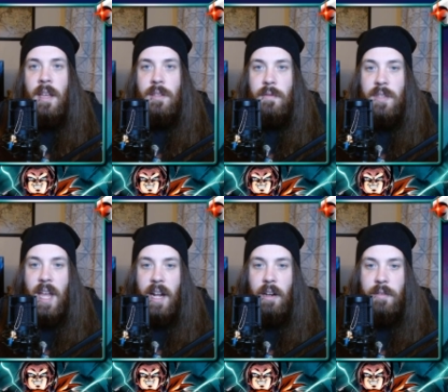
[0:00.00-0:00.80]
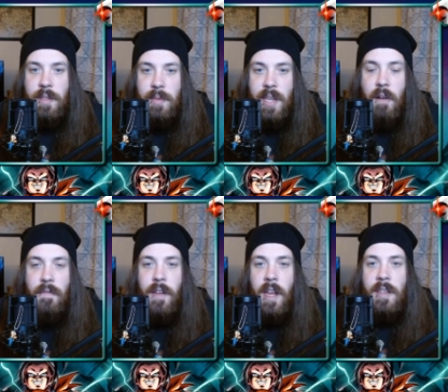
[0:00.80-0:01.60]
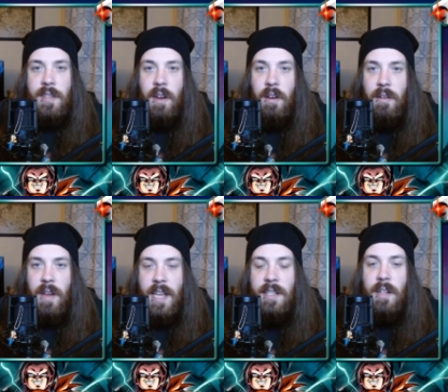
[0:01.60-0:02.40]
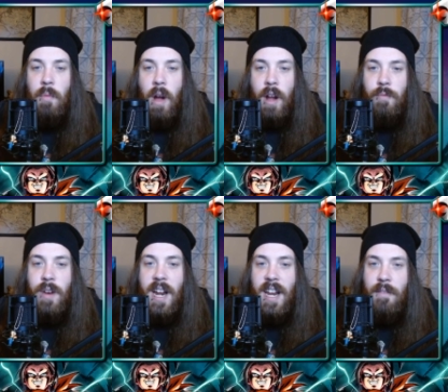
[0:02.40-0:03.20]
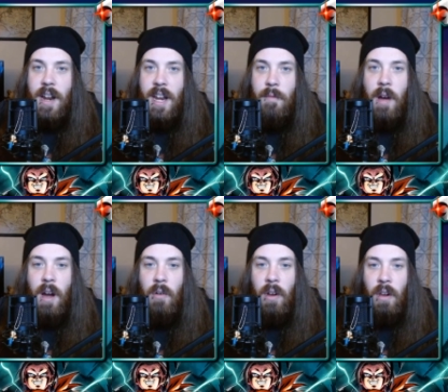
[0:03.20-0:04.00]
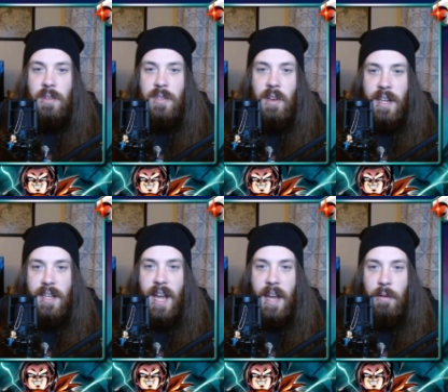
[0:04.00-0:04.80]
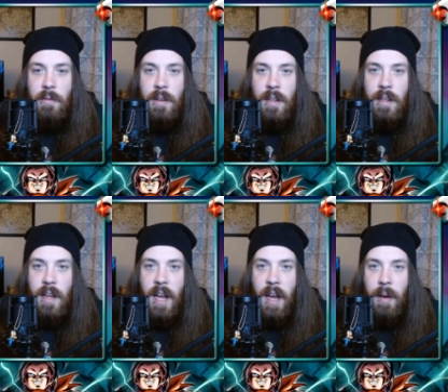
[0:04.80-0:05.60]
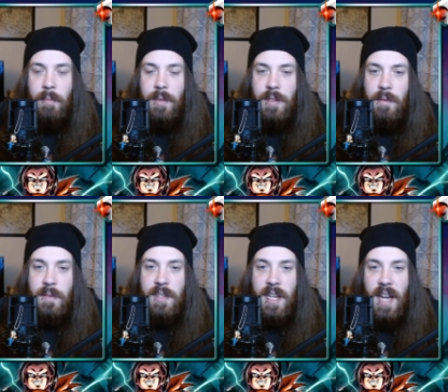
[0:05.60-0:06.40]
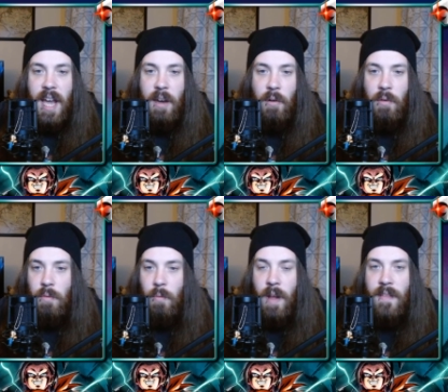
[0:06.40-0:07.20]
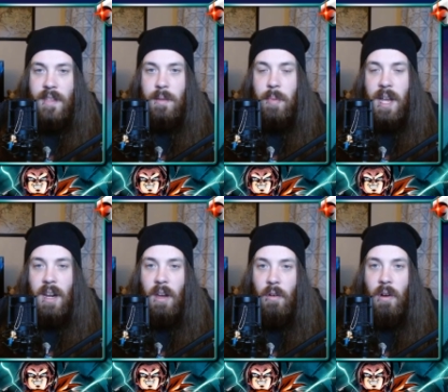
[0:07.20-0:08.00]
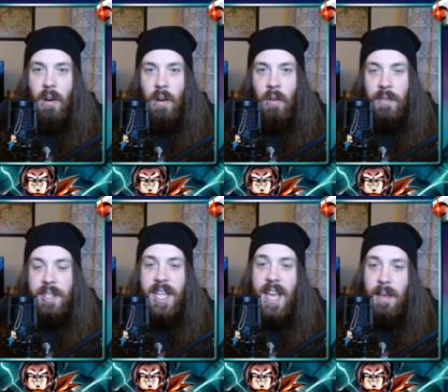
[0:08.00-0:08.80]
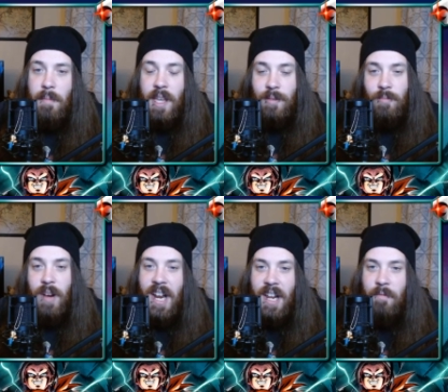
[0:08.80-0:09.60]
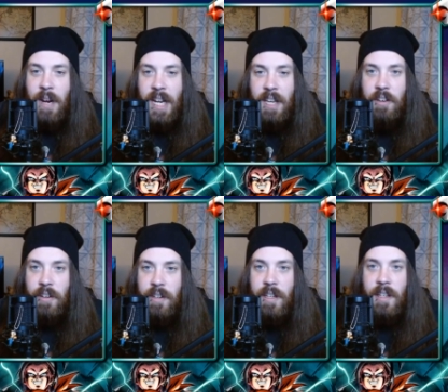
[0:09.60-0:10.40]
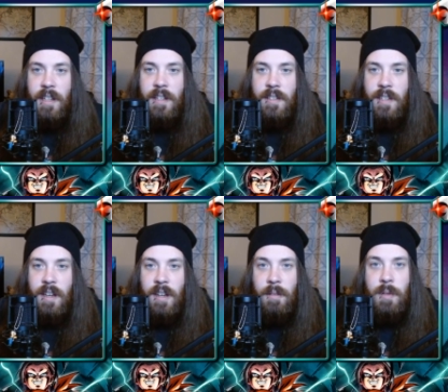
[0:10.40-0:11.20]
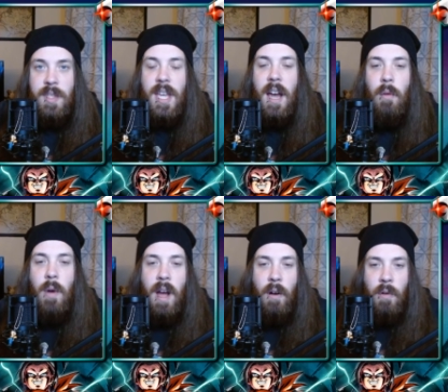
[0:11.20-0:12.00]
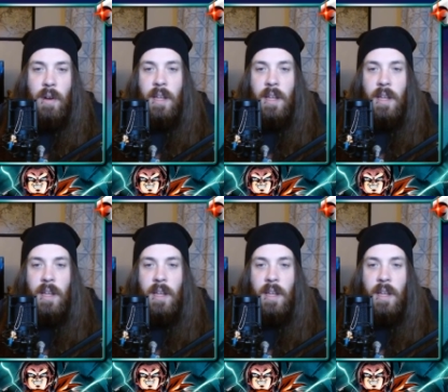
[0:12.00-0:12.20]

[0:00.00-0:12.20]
So obviously that includes himself. So he's going to work really, really well alongside Nail. Because um, obviously Nail, when there's a Piccolo on the team, is really, really good. So we'll see how well